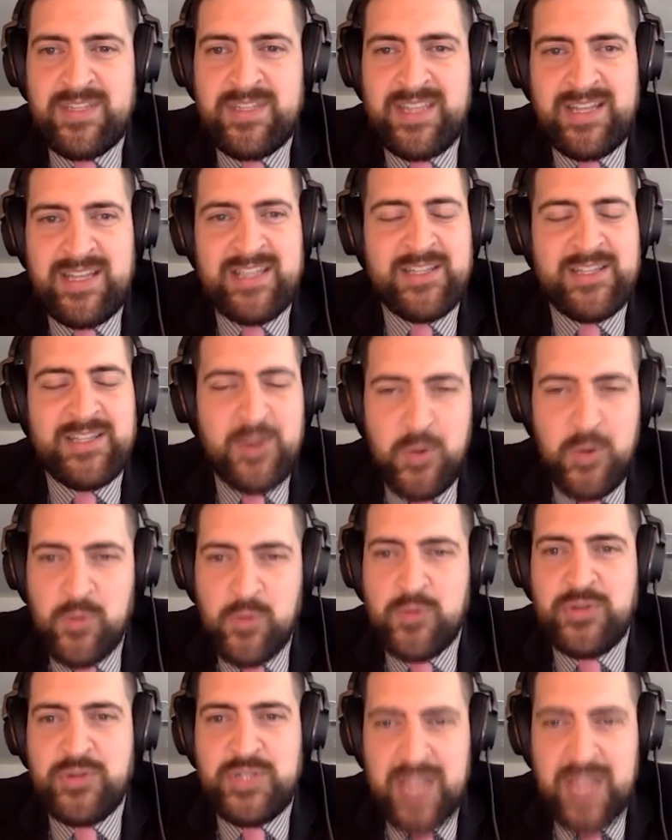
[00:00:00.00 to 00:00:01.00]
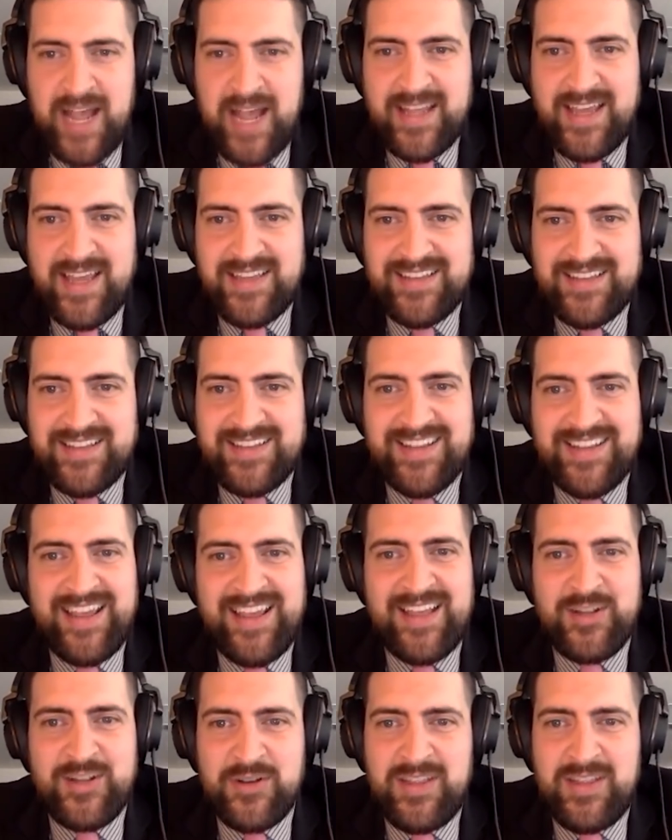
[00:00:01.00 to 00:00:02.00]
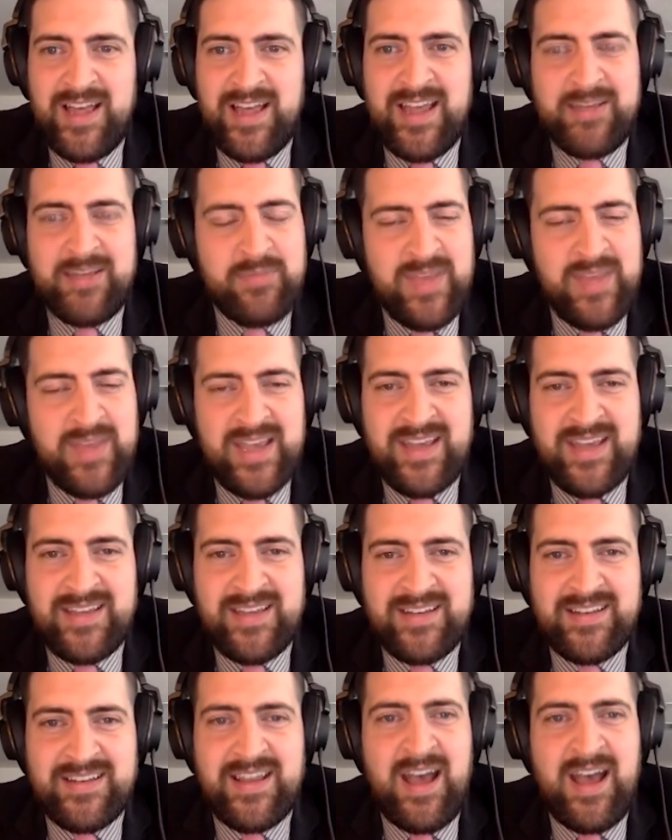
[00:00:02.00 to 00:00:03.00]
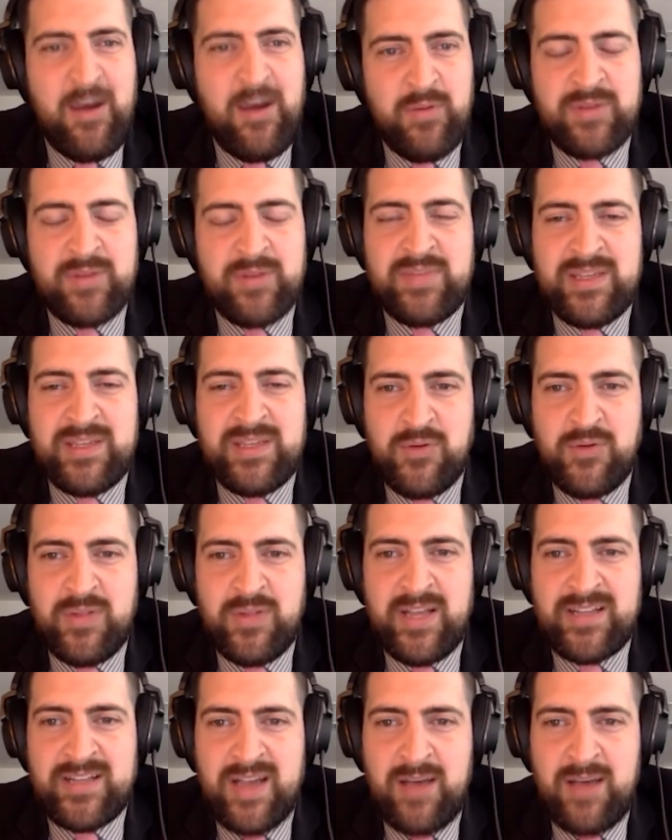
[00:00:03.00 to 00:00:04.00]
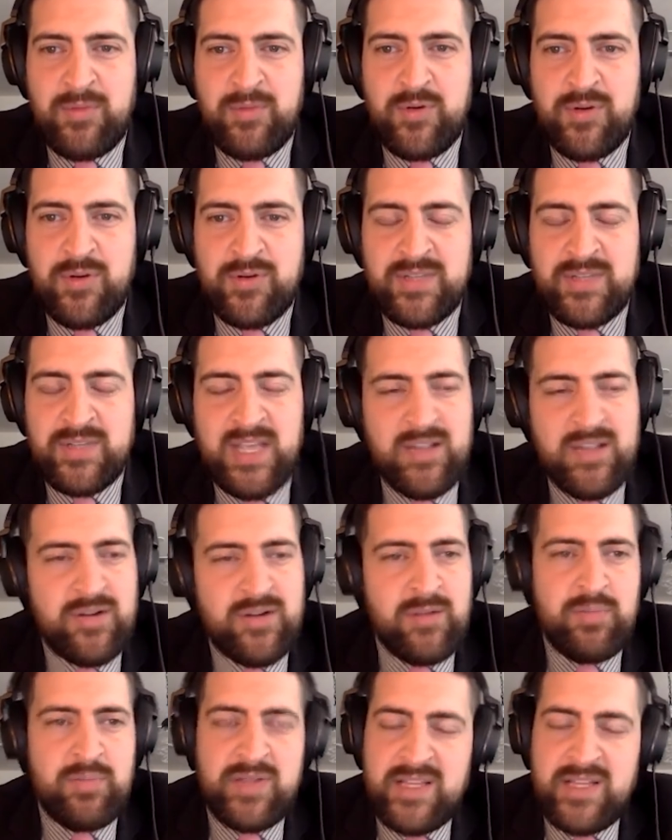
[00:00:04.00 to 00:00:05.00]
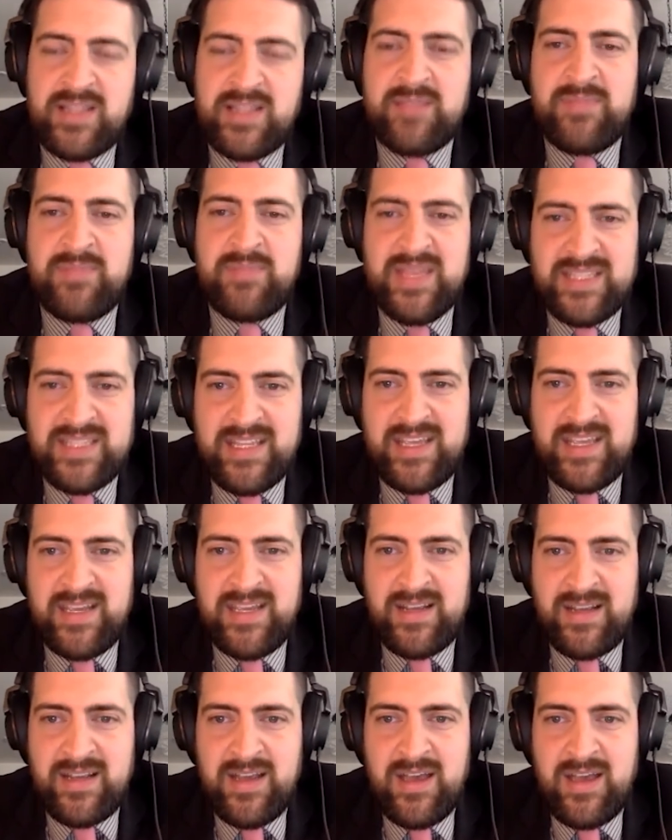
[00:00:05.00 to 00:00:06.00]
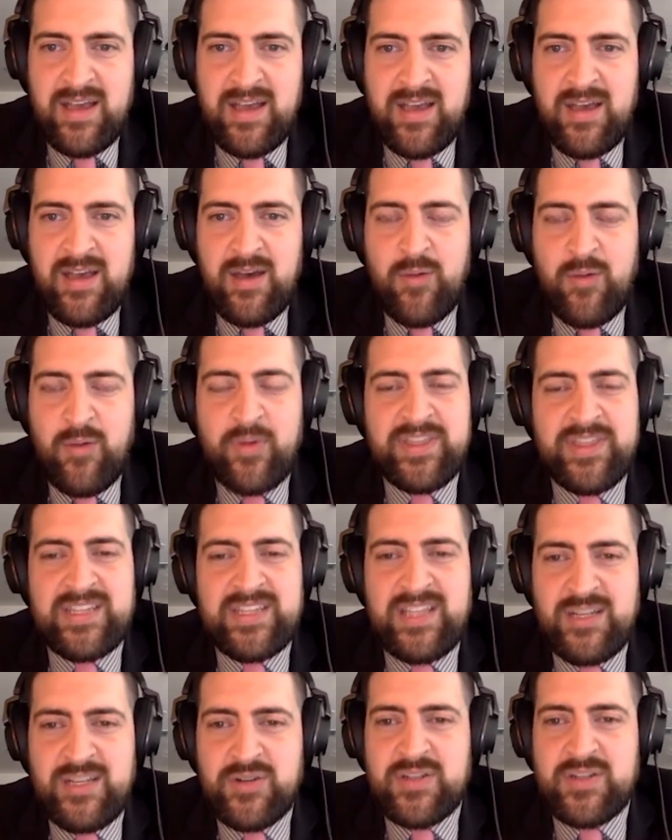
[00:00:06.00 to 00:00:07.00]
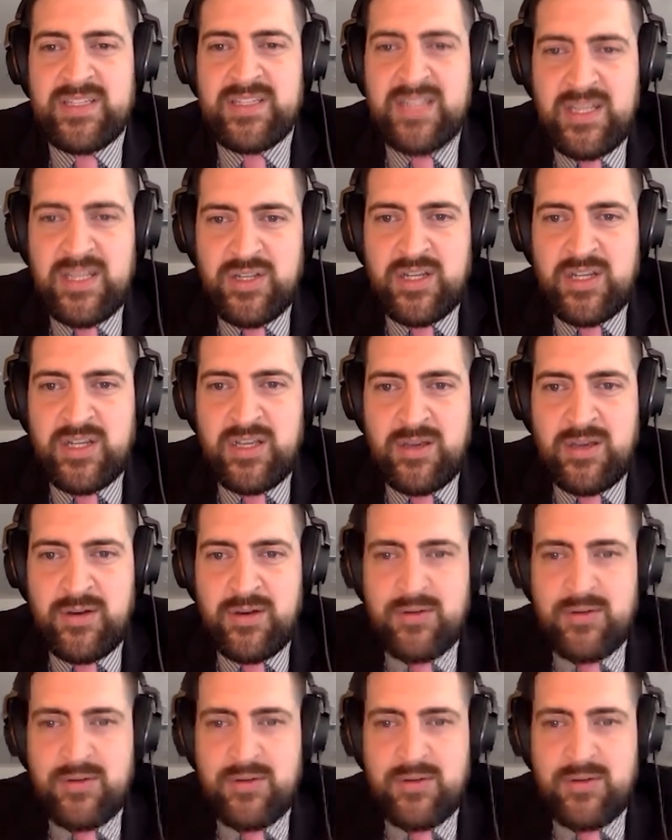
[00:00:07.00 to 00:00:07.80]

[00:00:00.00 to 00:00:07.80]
in his cool jacket and you're like, man, I want to be cool like Tom Cruise. And you're completely missing what the teacher is teaching you.